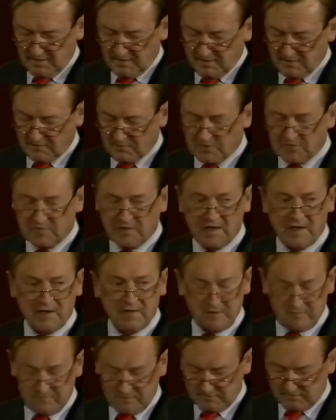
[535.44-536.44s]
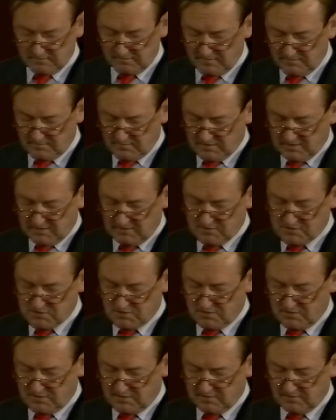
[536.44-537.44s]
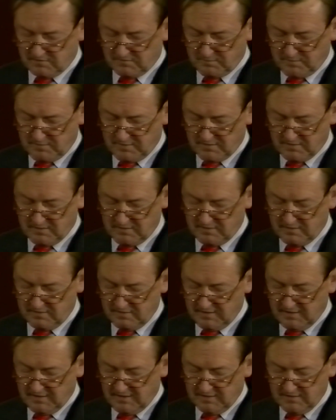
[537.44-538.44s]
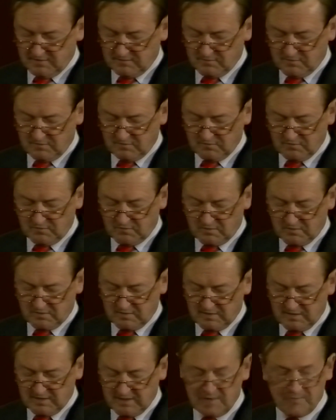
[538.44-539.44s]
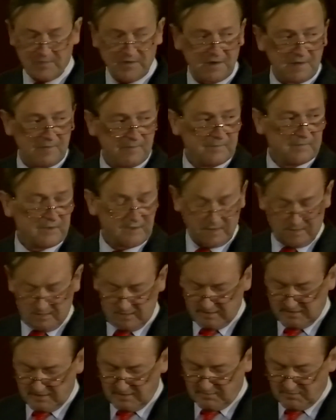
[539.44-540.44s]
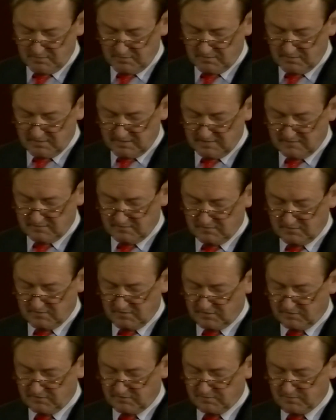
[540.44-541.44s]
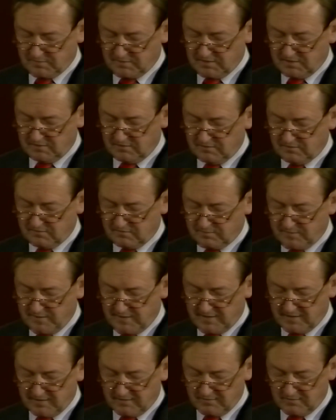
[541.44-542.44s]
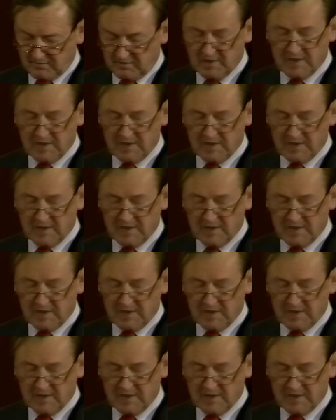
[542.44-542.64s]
It was, however, somewhere during this period that we saw labour and labour-related costs begin to spiral